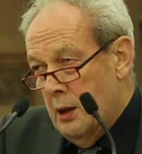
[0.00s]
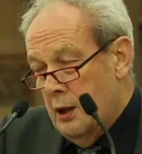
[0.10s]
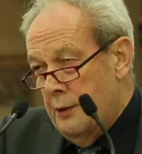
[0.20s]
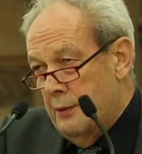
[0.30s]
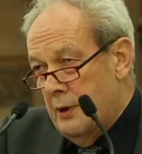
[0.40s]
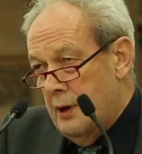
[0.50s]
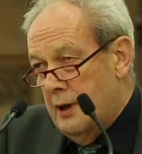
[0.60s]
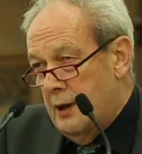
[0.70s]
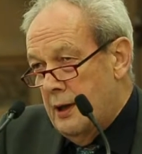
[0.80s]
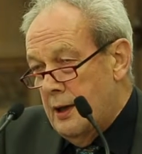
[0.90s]

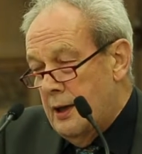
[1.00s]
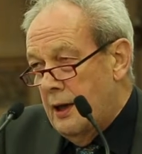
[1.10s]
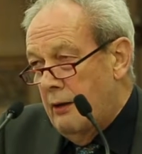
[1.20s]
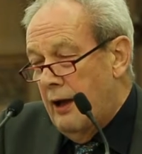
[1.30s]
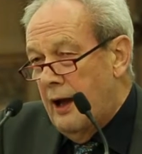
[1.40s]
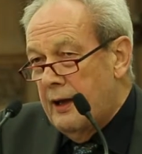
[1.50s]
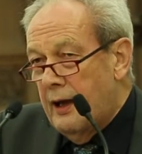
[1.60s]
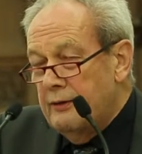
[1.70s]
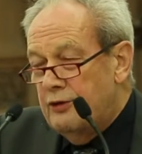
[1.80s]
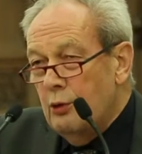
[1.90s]
Now,
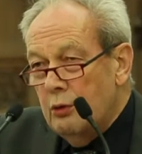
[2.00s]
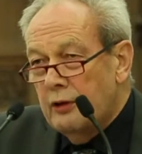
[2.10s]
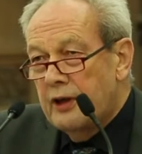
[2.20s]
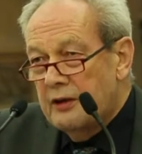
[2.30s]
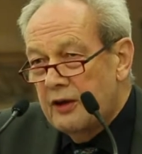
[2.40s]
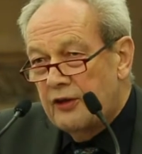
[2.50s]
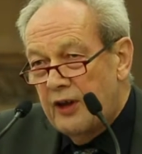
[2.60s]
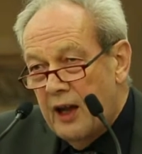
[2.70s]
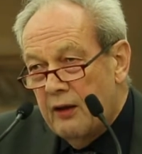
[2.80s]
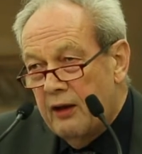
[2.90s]
I do not
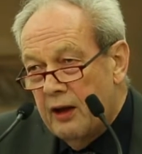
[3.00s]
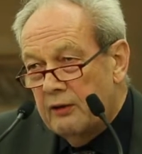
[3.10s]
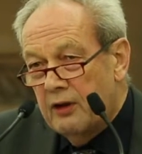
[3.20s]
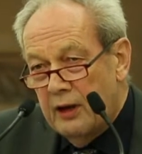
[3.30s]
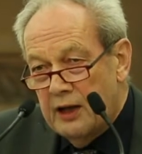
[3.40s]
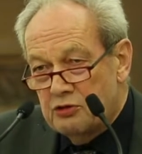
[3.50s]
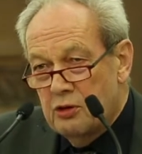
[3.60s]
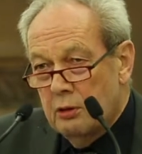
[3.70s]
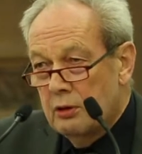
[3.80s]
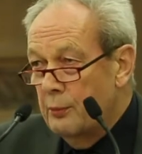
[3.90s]
understand the international